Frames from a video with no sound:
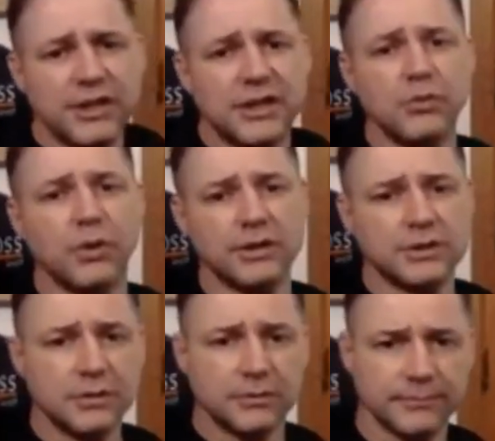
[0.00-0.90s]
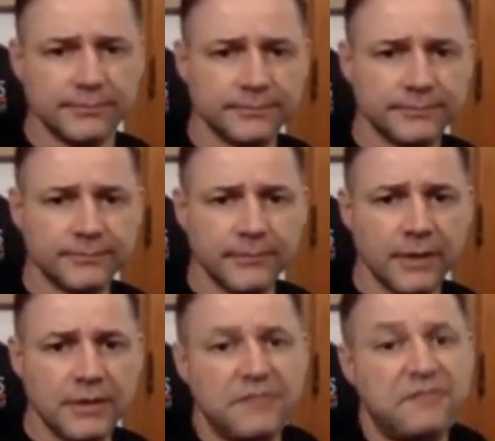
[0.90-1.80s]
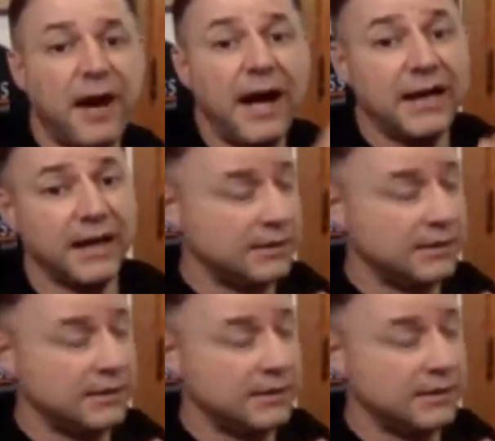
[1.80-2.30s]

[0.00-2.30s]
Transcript: that you want to do? Define it,